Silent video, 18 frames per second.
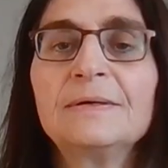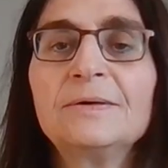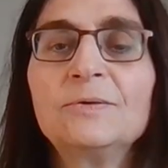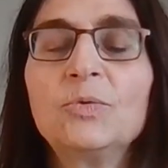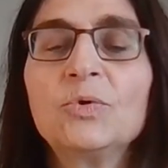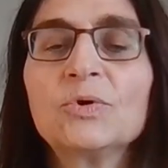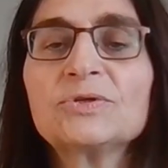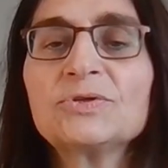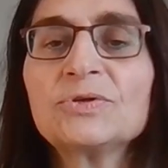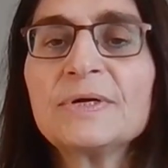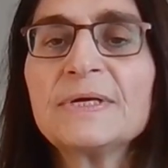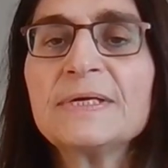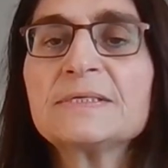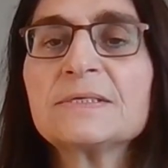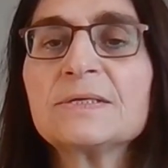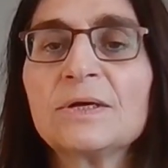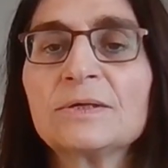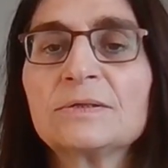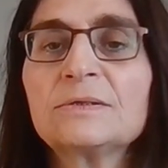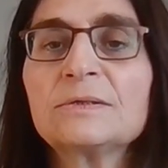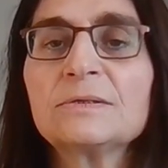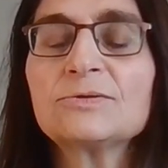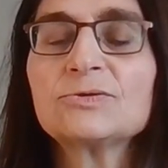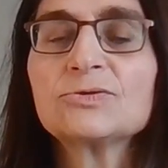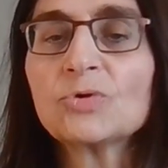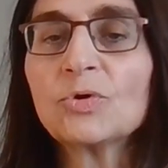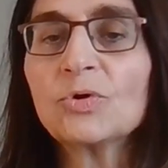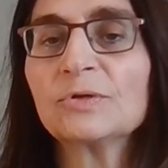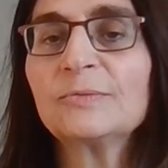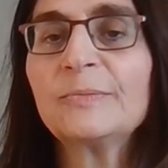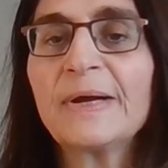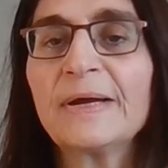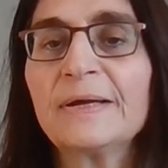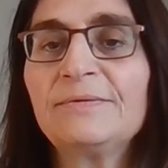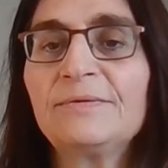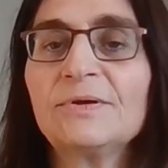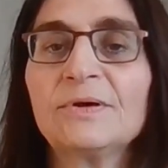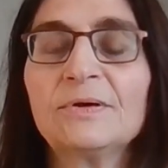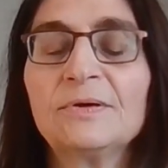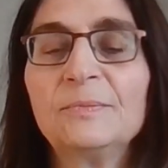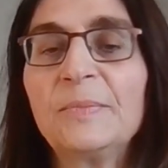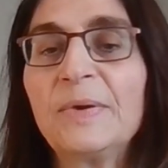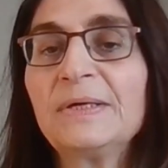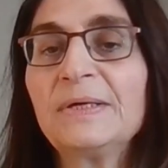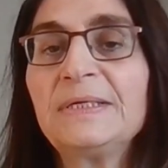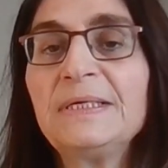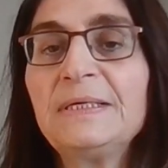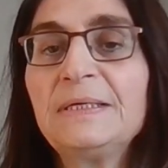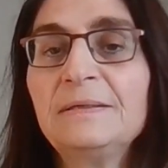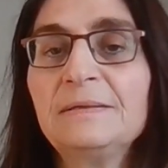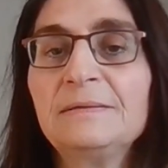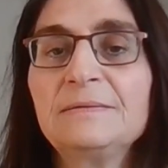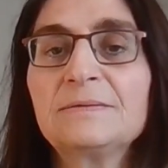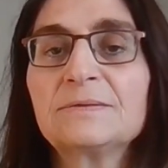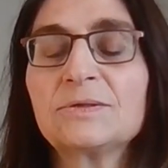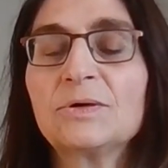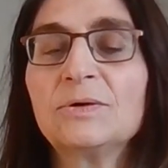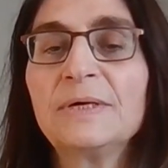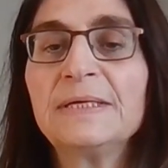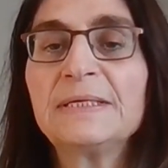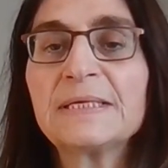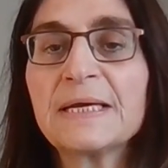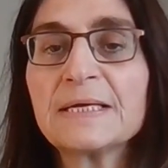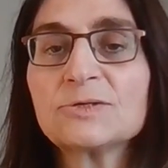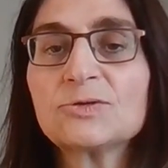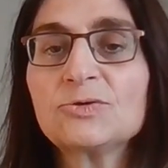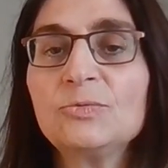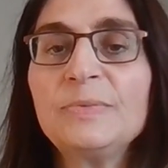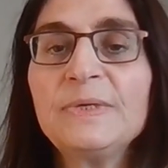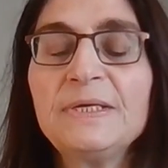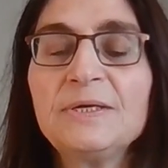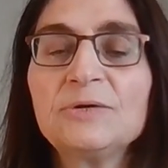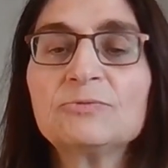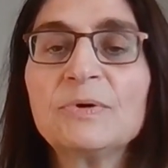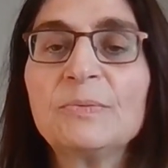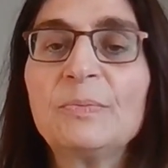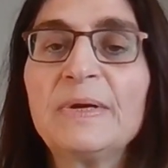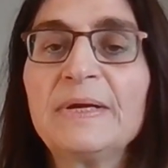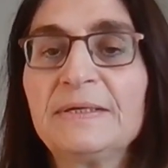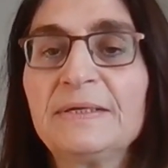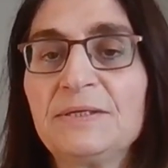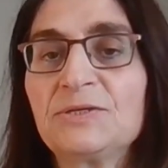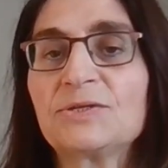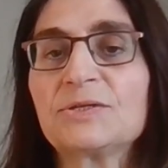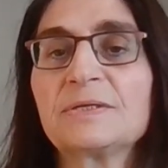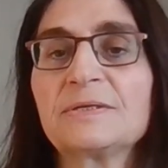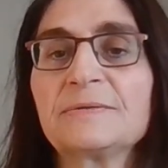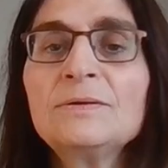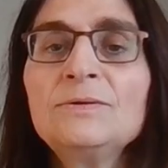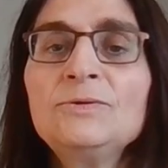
The water is not stored by the body, so it has to be replenished.